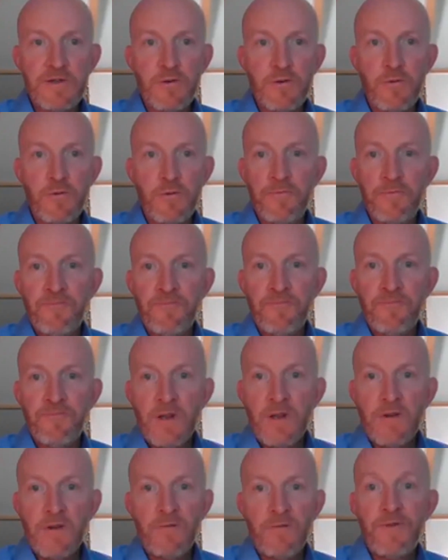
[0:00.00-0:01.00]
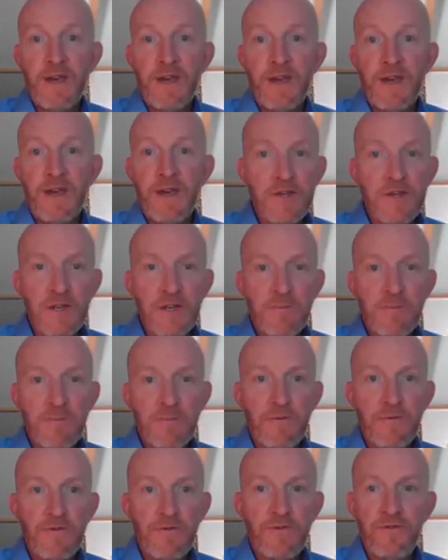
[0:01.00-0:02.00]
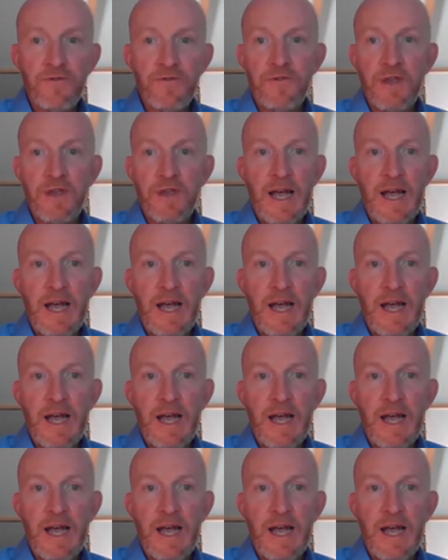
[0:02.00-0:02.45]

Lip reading: So fake shipments,